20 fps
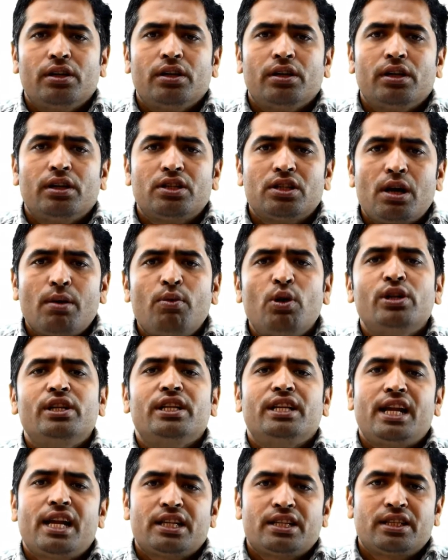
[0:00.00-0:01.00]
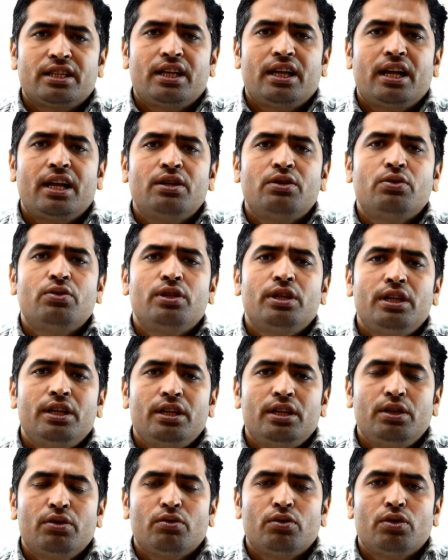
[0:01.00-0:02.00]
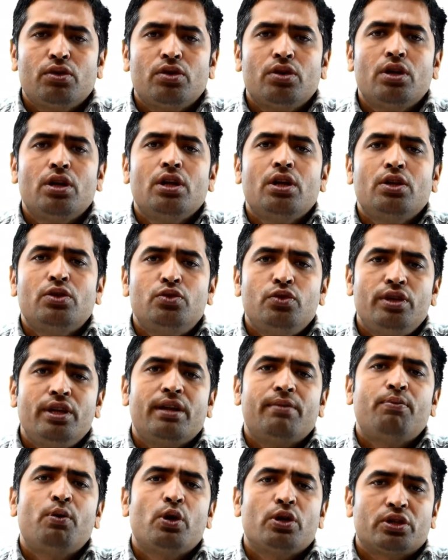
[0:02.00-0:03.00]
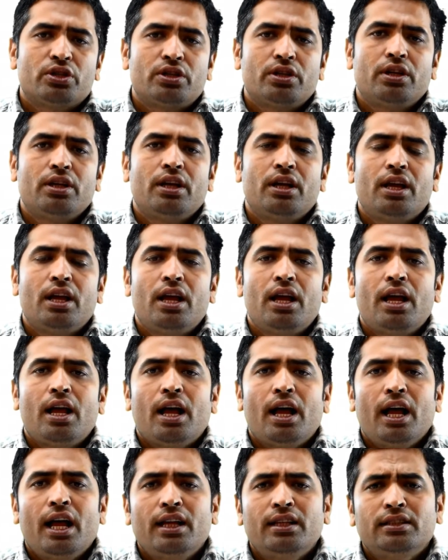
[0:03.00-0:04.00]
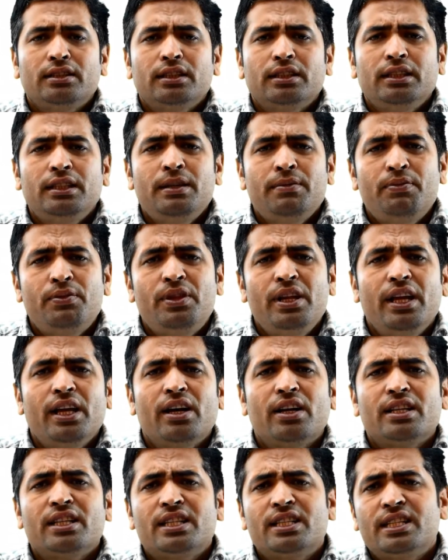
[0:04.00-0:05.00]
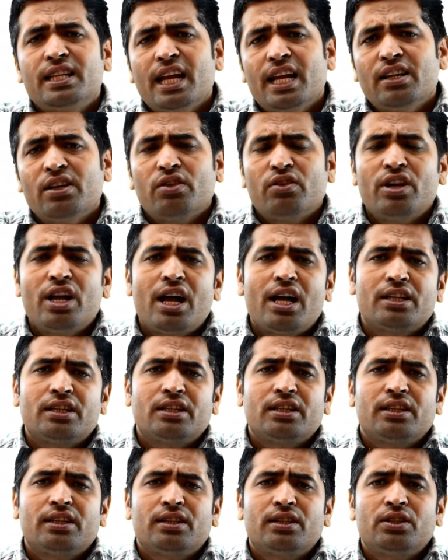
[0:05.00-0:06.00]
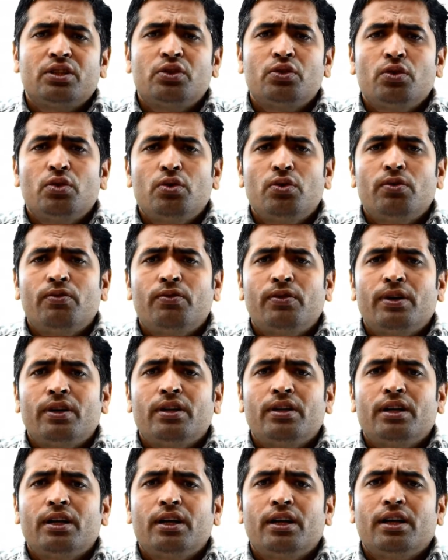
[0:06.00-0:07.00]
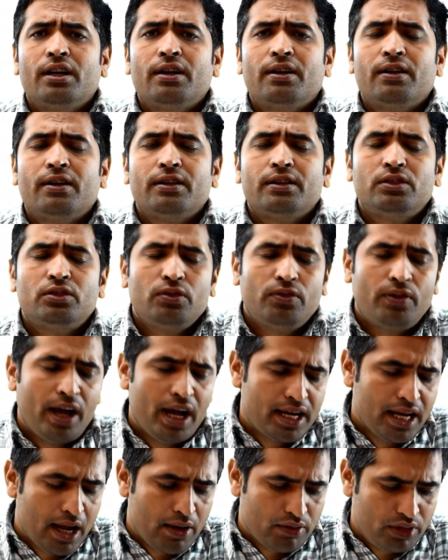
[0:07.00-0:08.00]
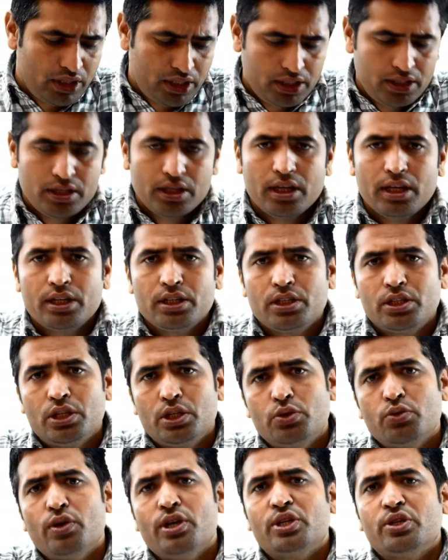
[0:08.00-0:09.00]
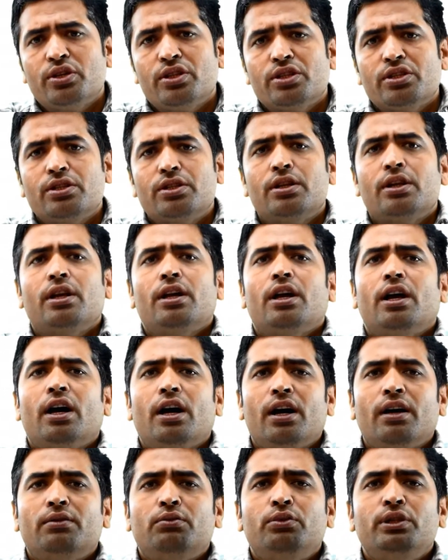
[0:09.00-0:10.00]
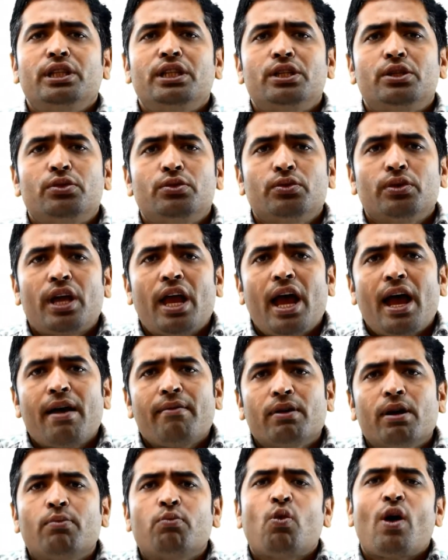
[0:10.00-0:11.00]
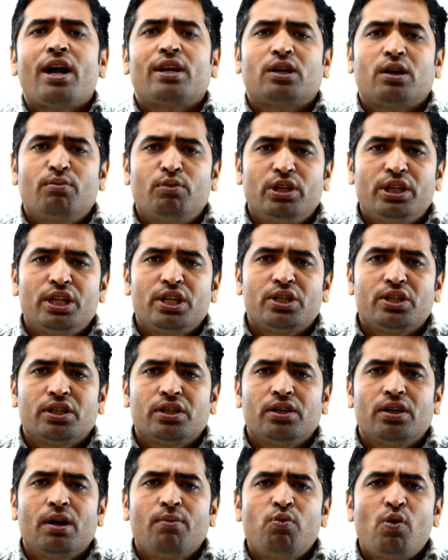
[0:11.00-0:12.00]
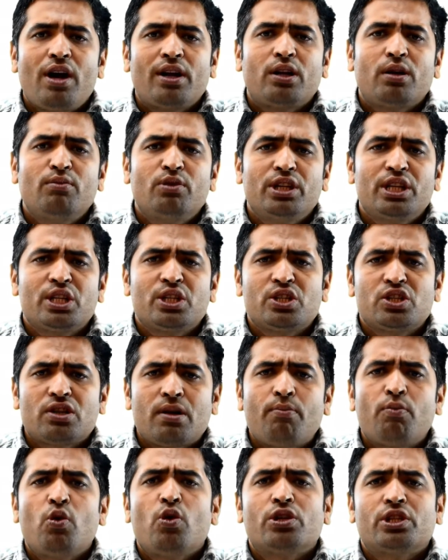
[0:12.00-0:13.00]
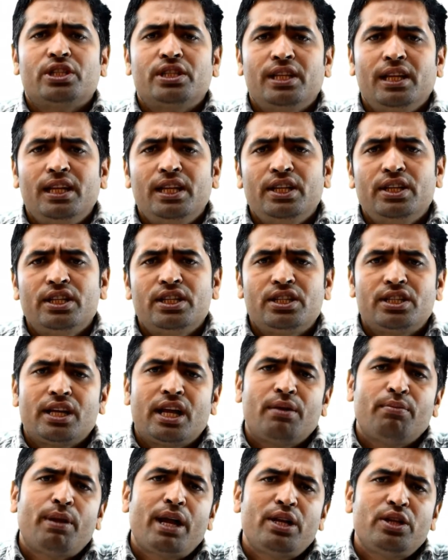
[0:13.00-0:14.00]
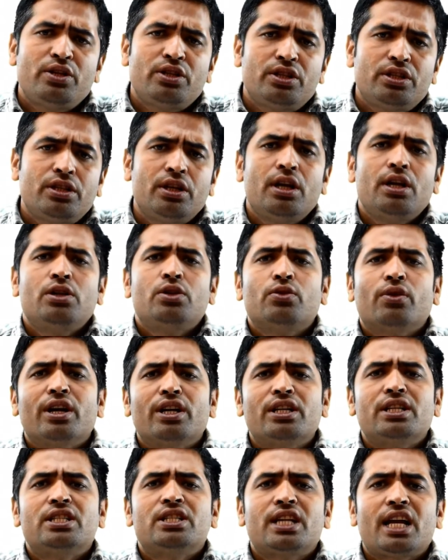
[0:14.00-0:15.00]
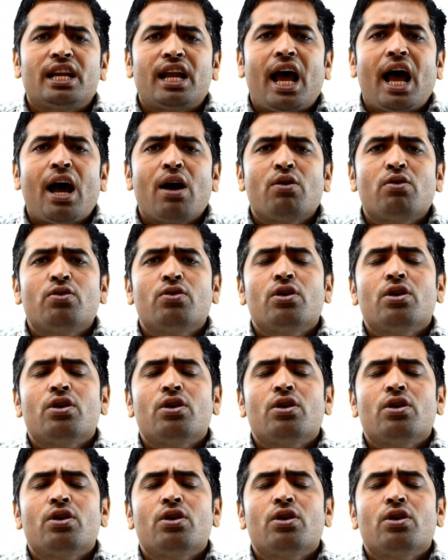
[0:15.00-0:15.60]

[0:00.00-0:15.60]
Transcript: subordinates and to the junior post. And if they understand or not, so for to find out these situations, we need to have upward communication. Upward communication supports the leaders and managers to understand how